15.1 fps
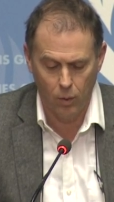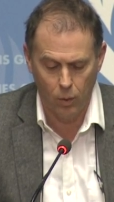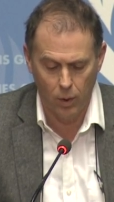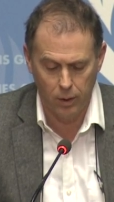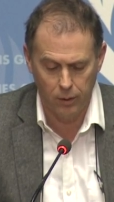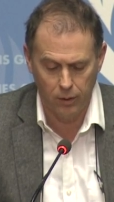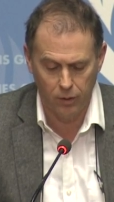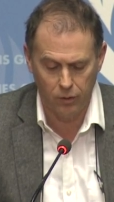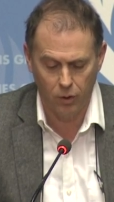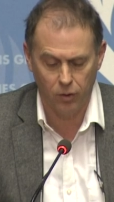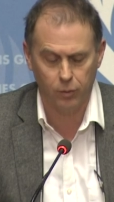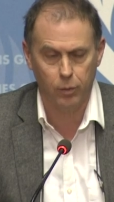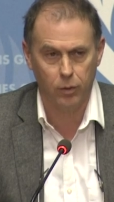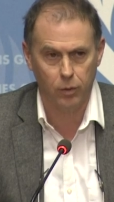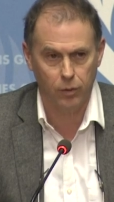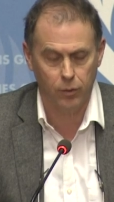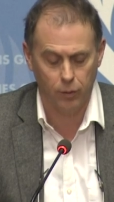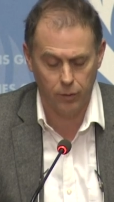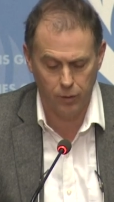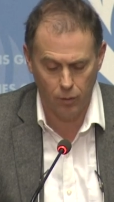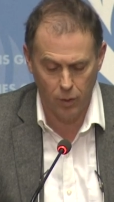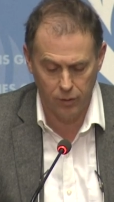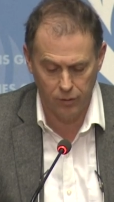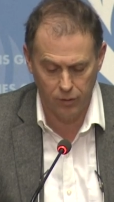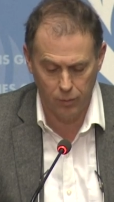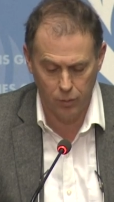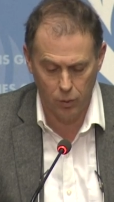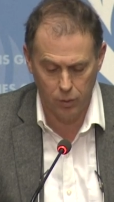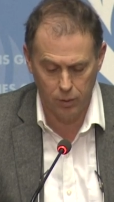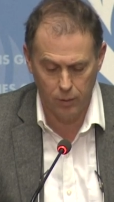One of those hospitals was the one
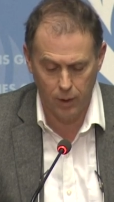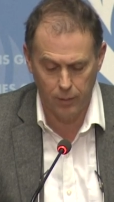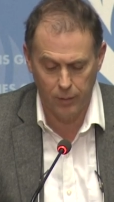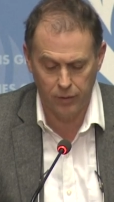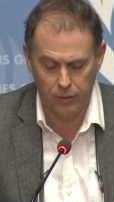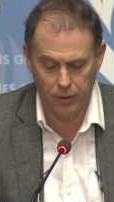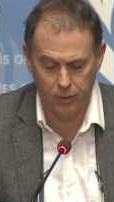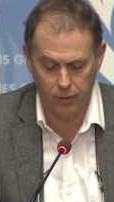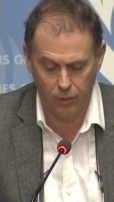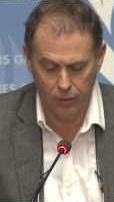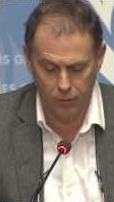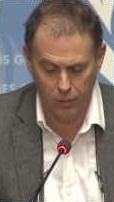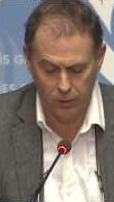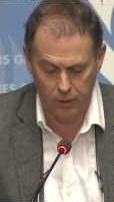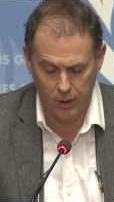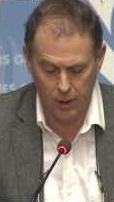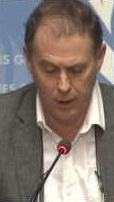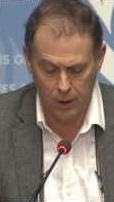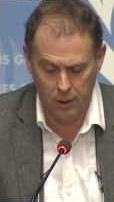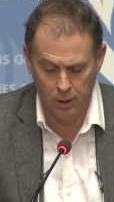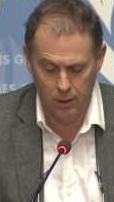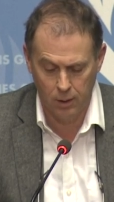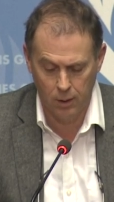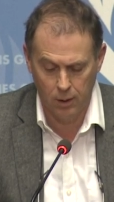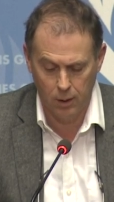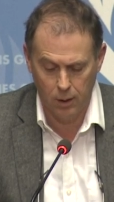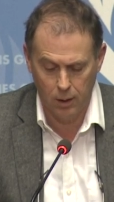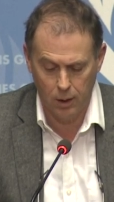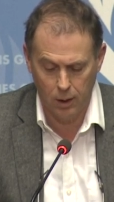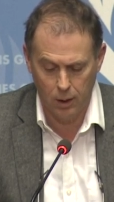supported by Médecins Sans Frontières,
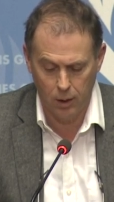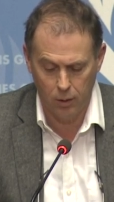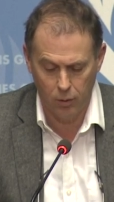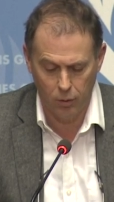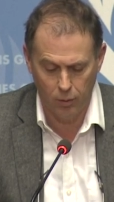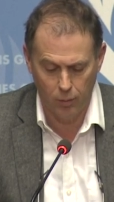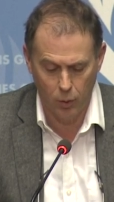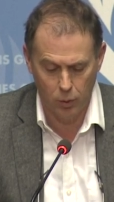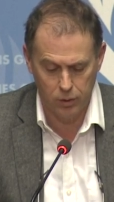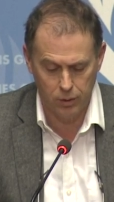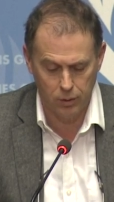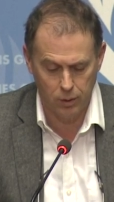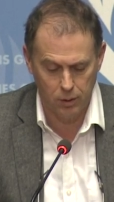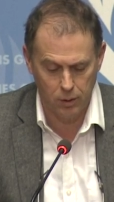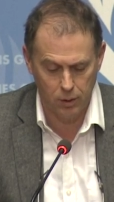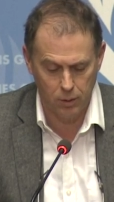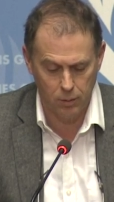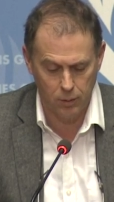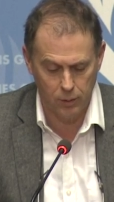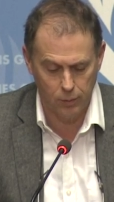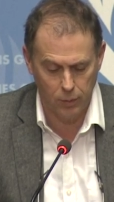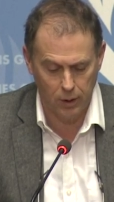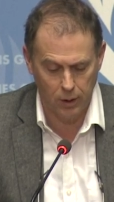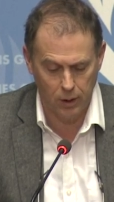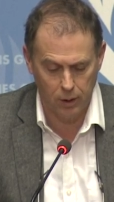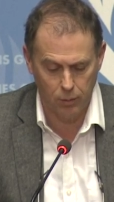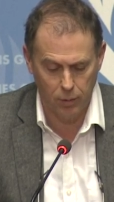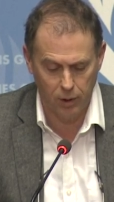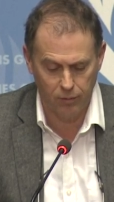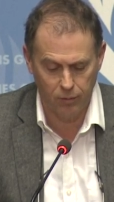who reported that it had been
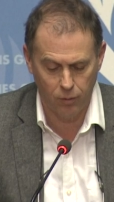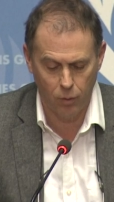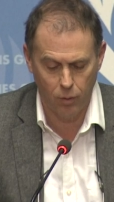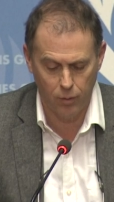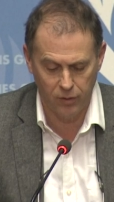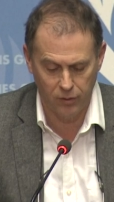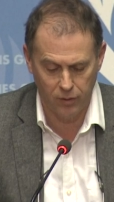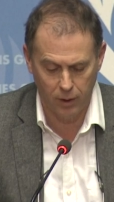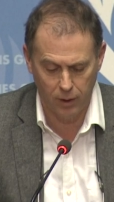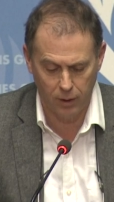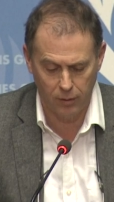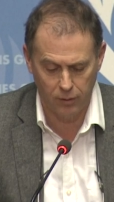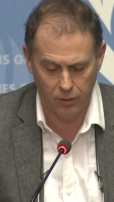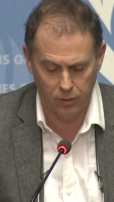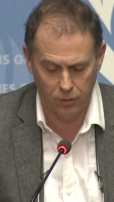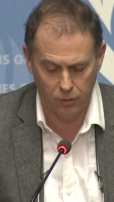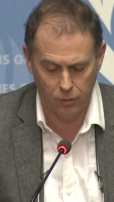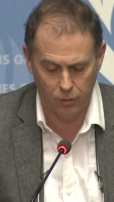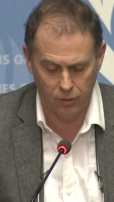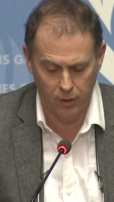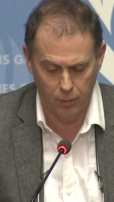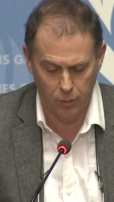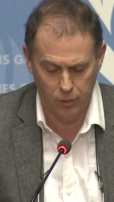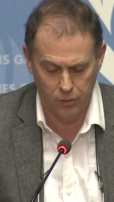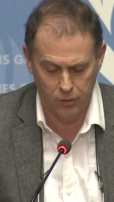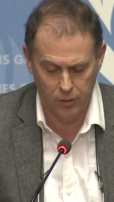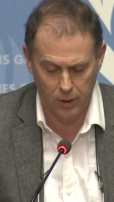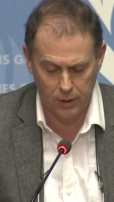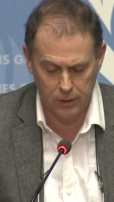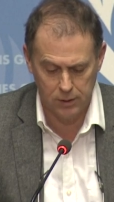hit by 4 missiles in 2 separate
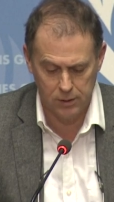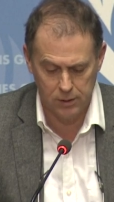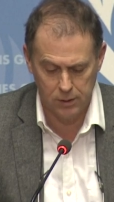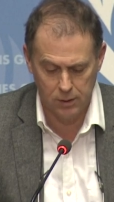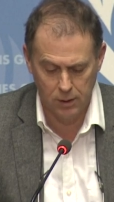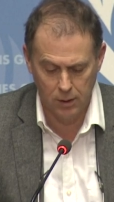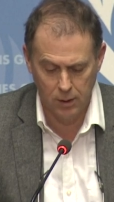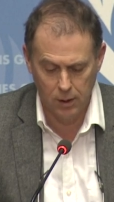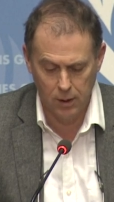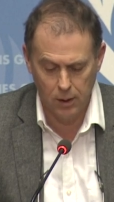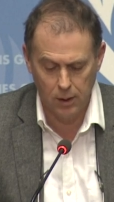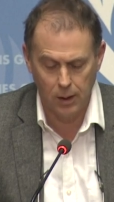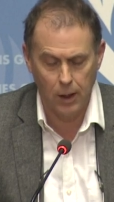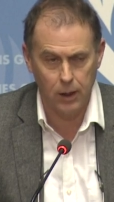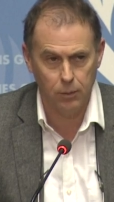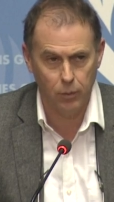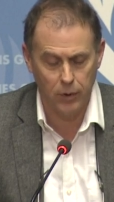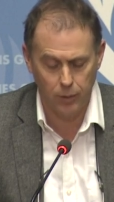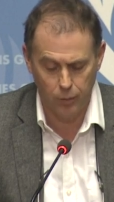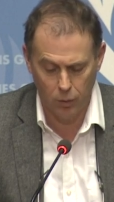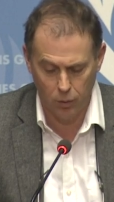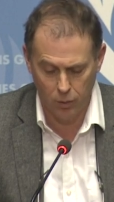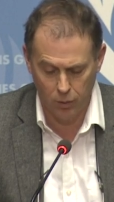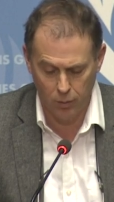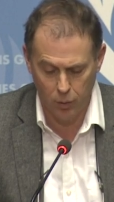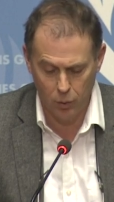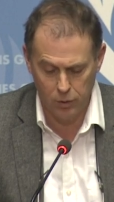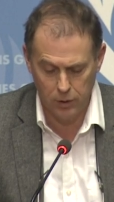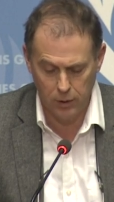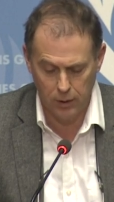strikes. 9 people were
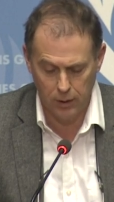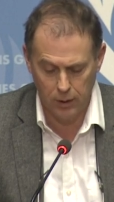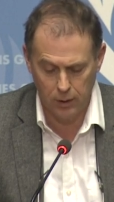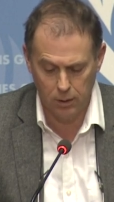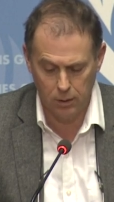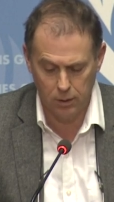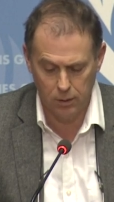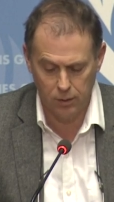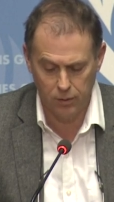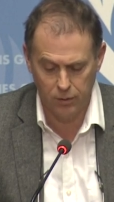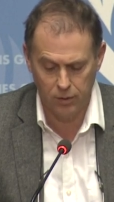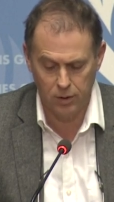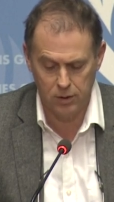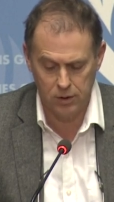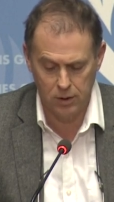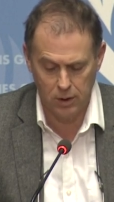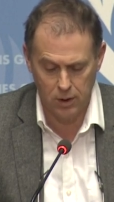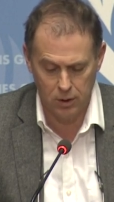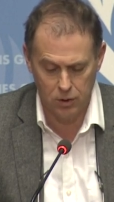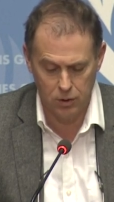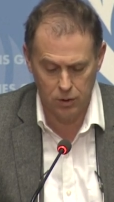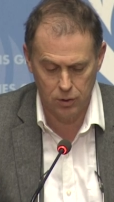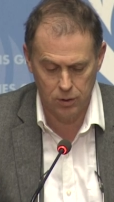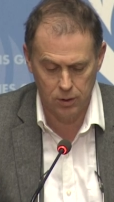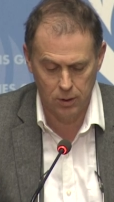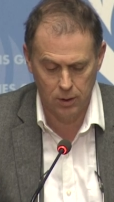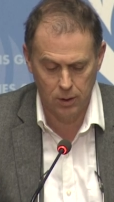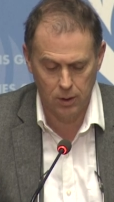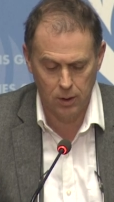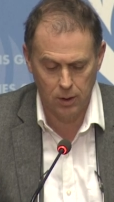reportedly killed and 30 injured
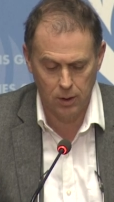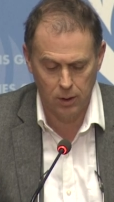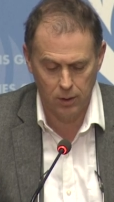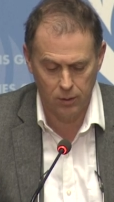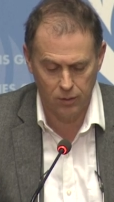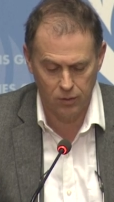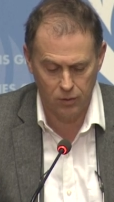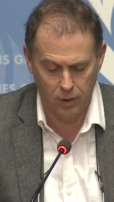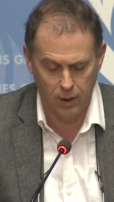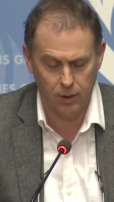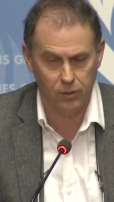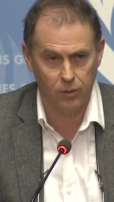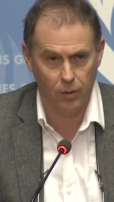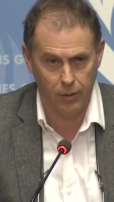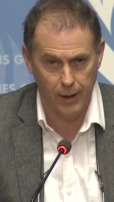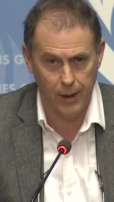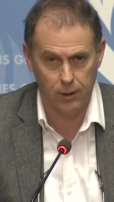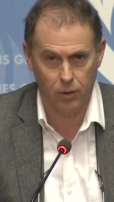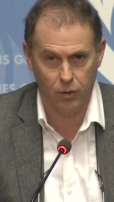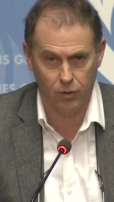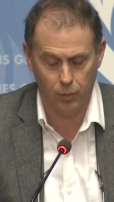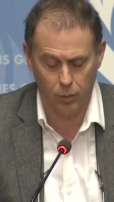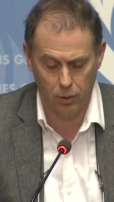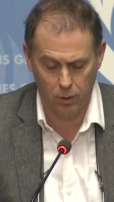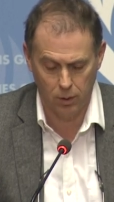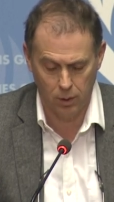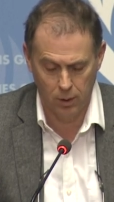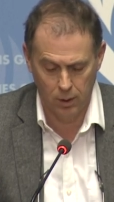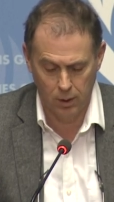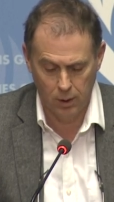in the strikes on that hospital.